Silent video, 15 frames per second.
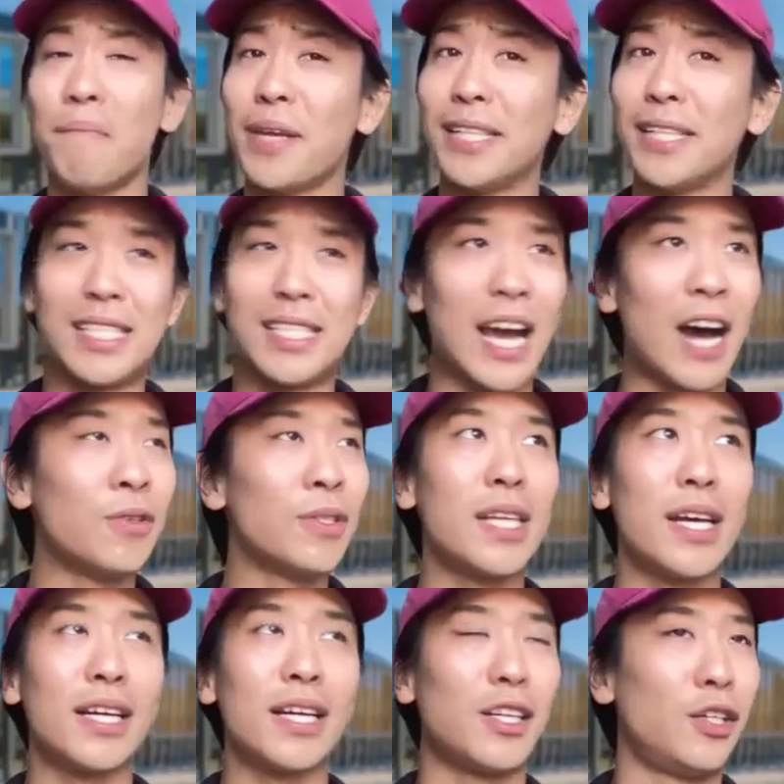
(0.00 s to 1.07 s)
It sounds
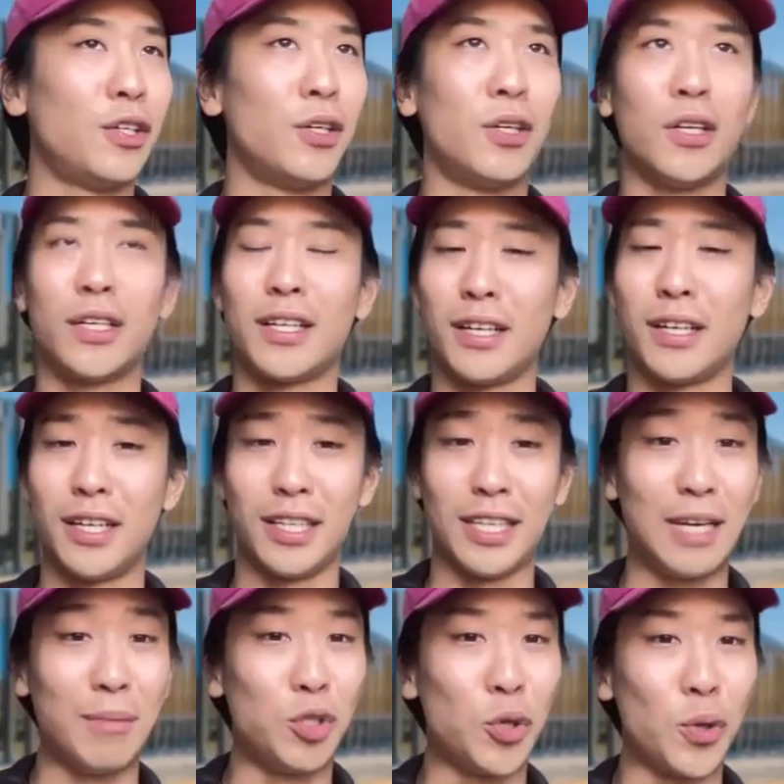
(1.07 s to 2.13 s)
like you're gonna
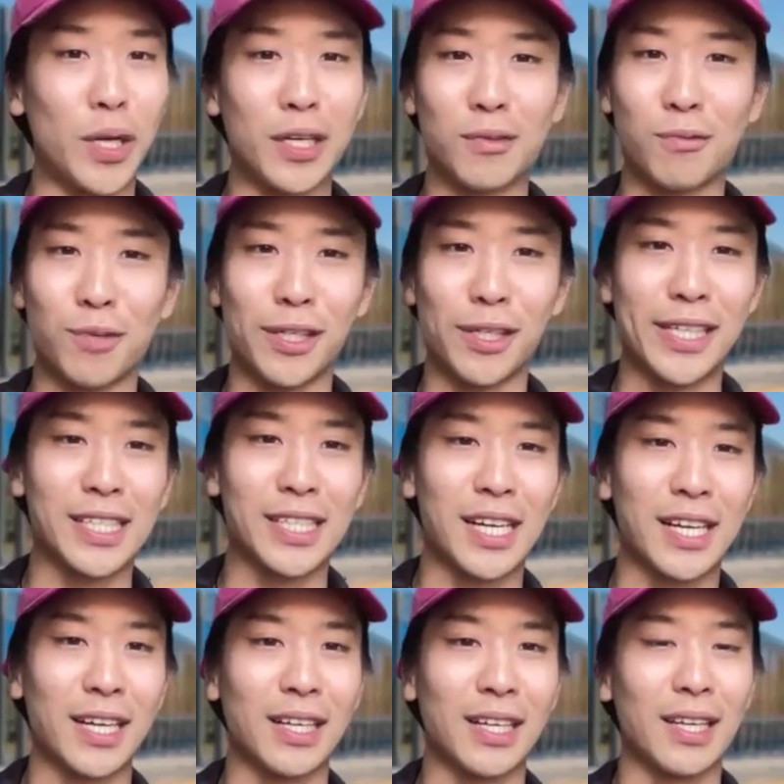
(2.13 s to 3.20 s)
keep doing really
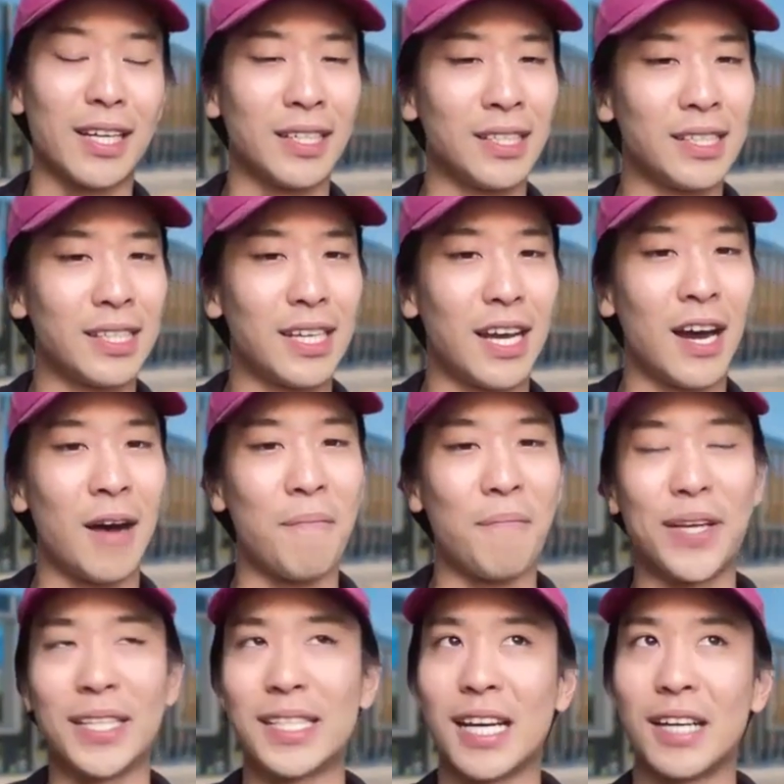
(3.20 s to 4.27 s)
exciting things.
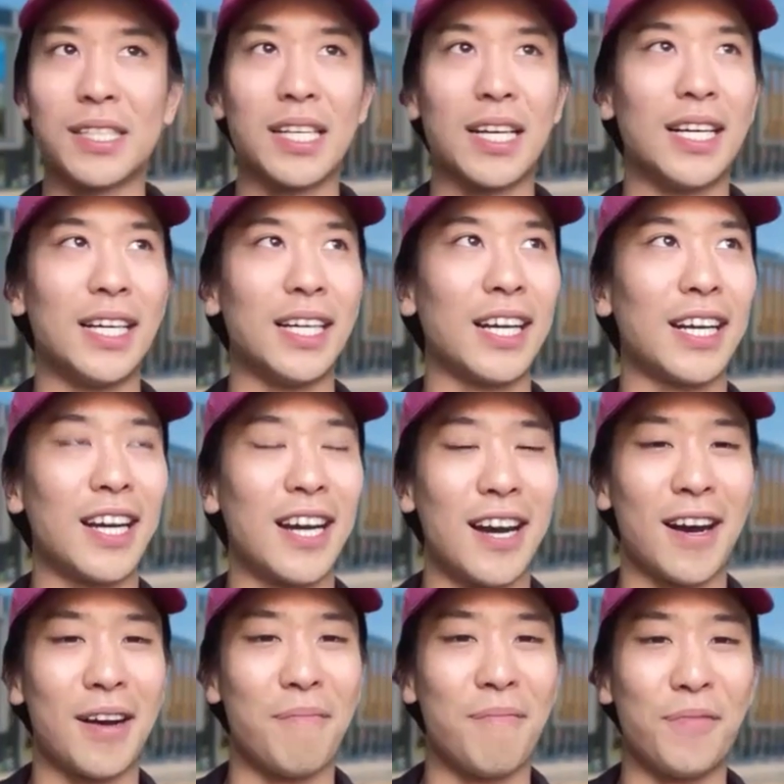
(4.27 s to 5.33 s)
It sounds like
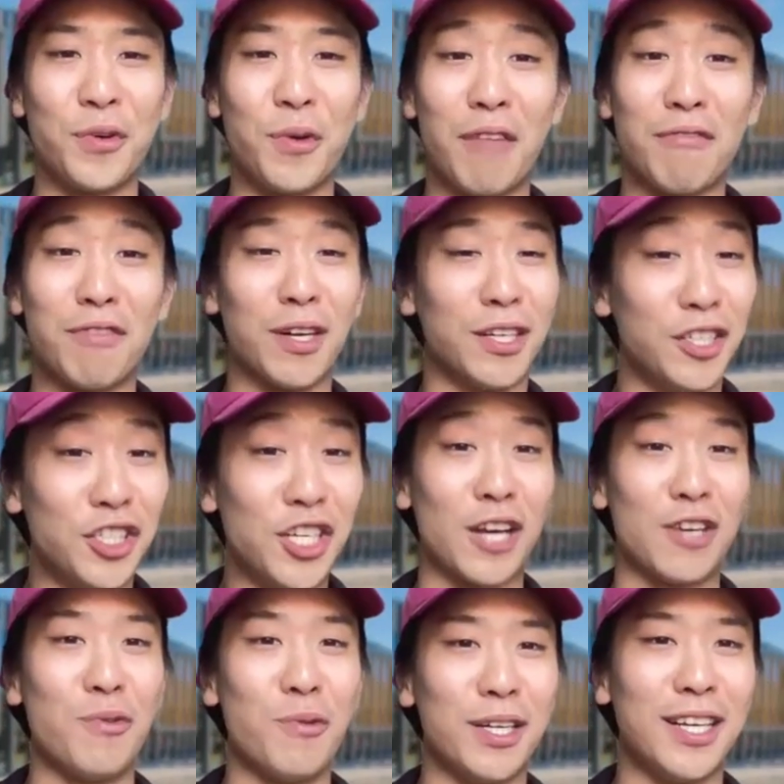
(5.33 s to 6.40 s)
you have a
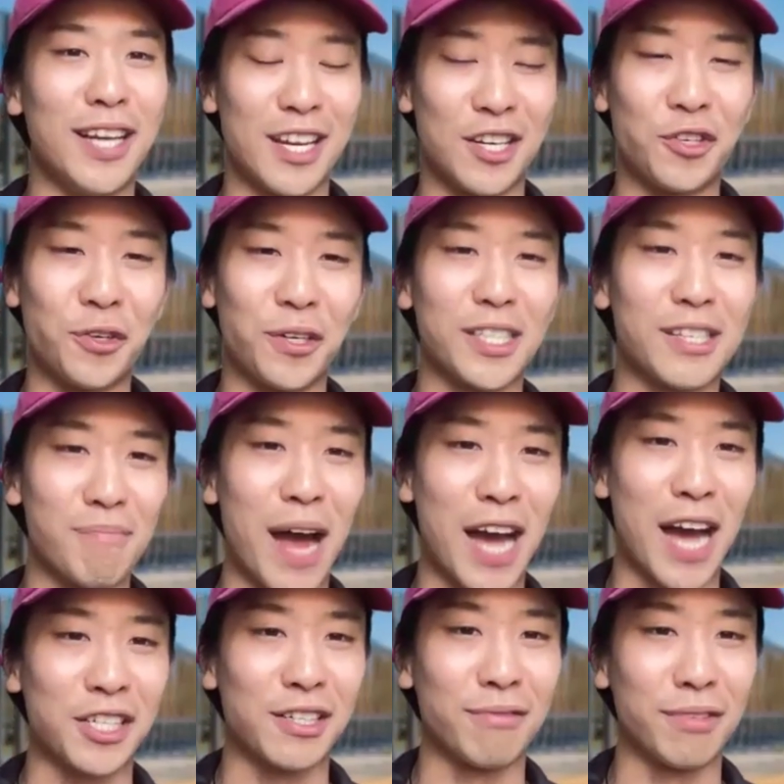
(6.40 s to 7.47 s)
genuine interest and
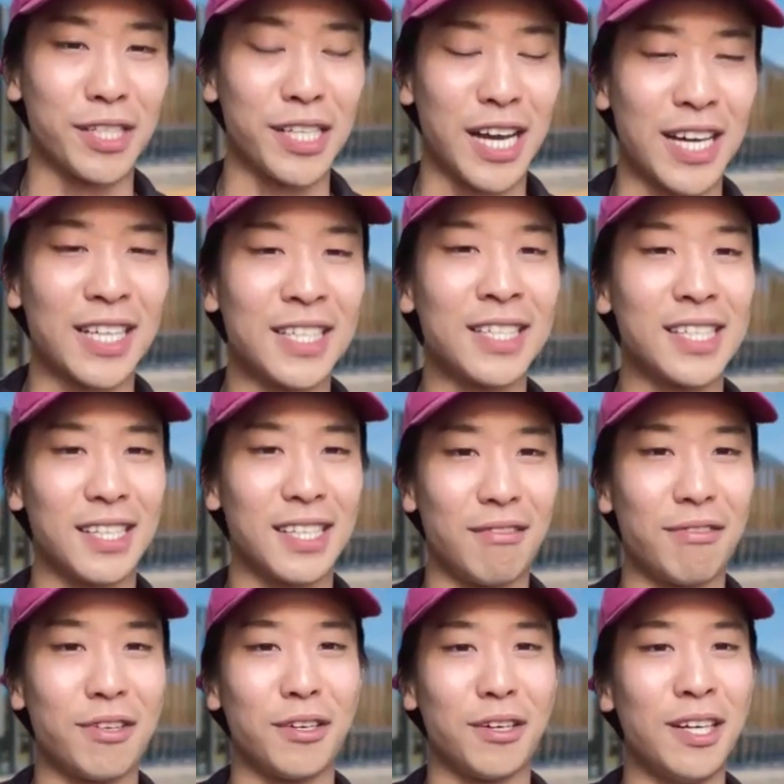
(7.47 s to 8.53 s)
passion for science and
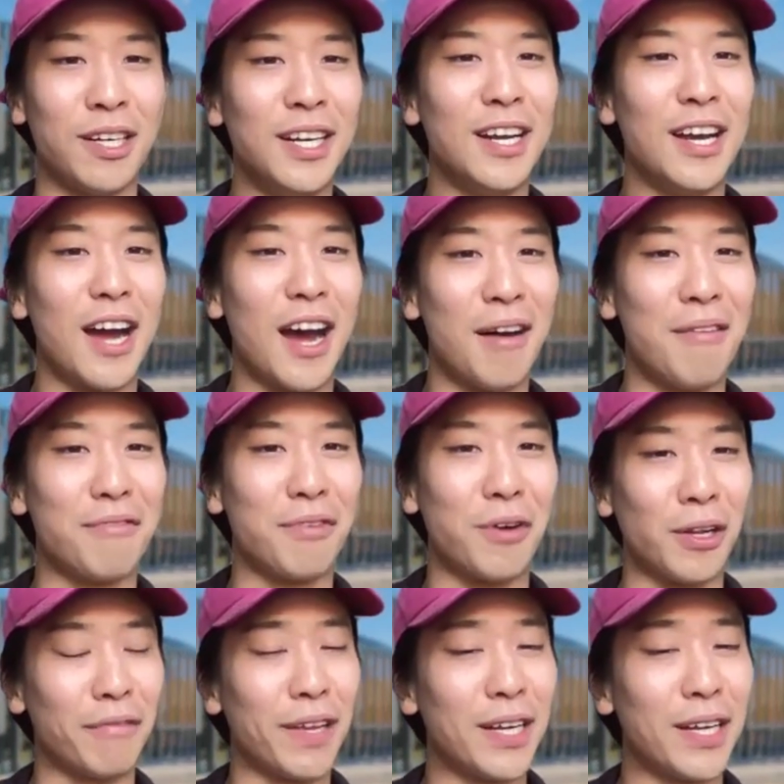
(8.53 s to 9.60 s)
for
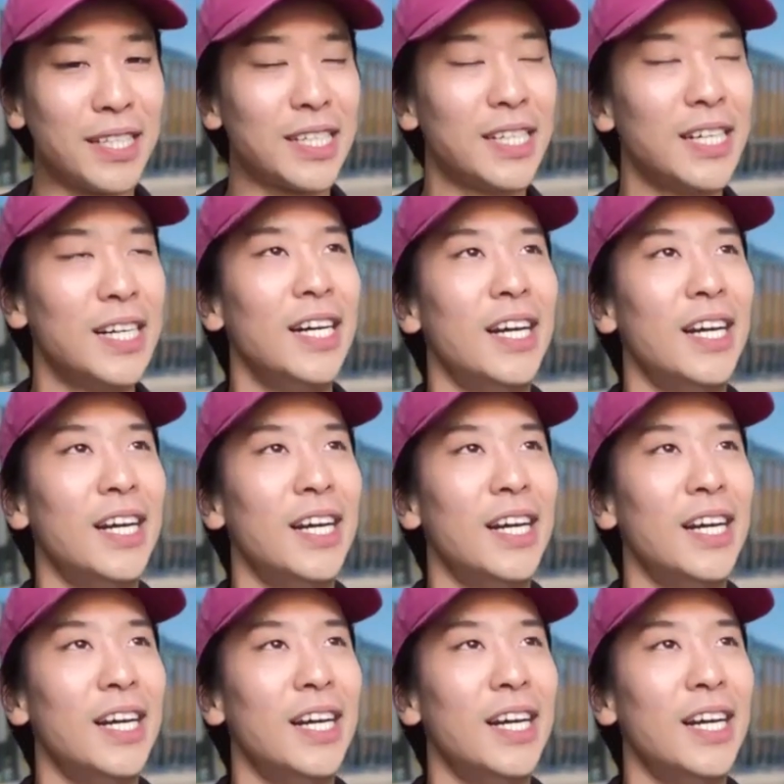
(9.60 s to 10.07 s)
all of this.